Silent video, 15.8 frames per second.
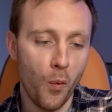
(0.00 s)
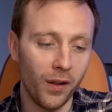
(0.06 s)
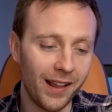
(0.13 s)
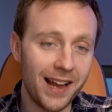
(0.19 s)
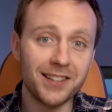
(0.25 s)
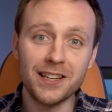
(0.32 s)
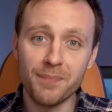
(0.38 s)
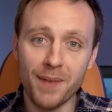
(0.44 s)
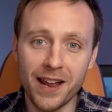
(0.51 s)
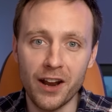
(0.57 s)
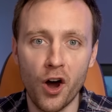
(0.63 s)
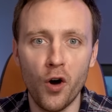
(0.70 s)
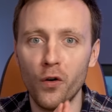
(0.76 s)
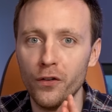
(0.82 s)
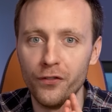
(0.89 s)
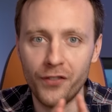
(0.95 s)
Well, I actually made a
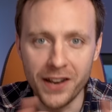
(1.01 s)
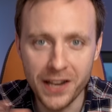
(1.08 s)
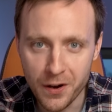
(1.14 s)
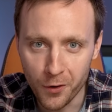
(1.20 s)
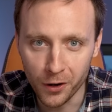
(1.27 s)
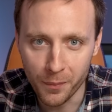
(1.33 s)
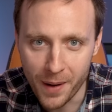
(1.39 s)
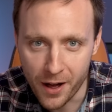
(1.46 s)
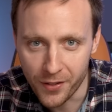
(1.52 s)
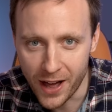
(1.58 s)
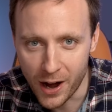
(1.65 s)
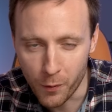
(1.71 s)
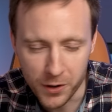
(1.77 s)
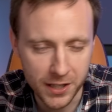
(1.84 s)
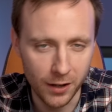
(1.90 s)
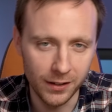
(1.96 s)
whole video all about
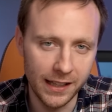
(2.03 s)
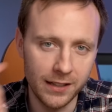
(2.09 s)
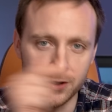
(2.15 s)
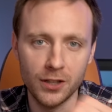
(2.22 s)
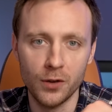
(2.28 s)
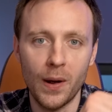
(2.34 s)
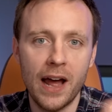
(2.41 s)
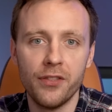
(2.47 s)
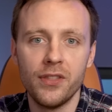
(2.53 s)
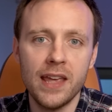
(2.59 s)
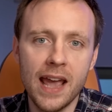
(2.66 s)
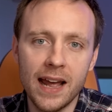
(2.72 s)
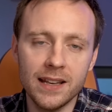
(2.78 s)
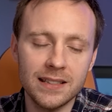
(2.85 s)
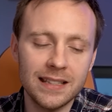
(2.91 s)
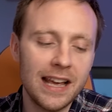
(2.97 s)
that, which I'll link to at the
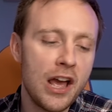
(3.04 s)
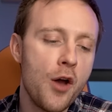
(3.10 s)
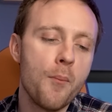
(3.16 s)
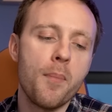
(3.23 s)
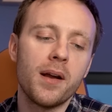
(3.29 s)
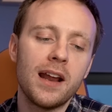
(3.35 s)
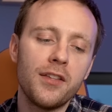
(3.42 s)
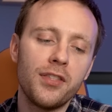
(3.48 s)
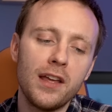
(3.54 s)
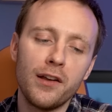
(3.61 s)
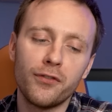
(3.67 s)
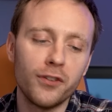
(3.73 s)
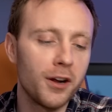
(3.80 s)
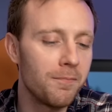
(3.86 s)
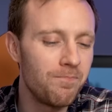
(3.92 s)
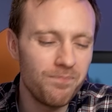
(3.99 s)
end. But I think
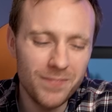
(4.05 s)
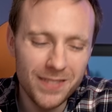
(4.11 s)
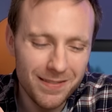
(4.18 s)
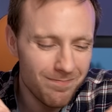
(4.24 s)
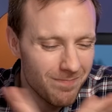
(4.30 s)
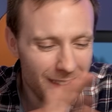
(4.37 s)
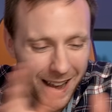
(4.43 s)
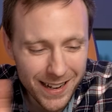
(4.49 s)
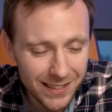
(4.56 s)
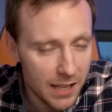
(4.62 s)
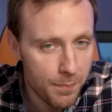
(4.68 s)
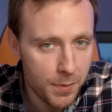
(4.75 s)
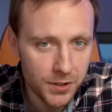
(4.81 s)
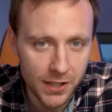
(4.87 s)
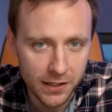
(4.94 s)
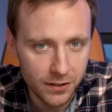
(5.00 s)
for ninety
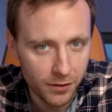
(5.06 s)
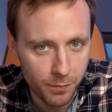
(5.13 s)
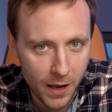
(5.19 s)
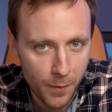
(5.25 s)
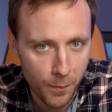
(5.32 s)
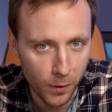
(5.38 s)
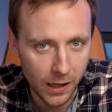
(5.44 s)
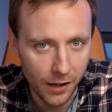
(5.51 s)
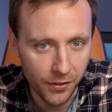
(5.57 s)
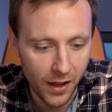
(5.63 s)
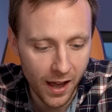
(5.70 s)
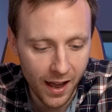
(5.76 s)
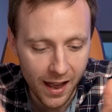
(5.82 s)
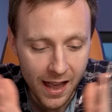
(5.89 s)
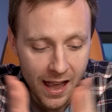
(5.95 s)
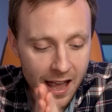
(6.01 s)
percent of people out
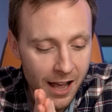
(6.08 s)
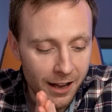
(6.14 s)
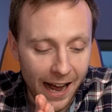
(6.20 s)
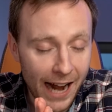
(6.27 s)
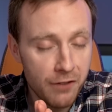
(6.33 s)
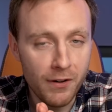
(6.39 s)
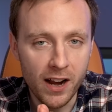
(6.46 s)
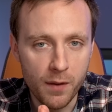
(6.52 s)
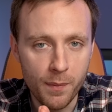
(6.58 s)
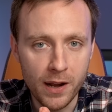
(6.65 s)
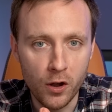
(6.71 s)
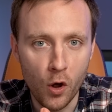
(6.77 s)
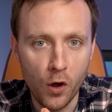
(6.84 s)
there, I'd recommend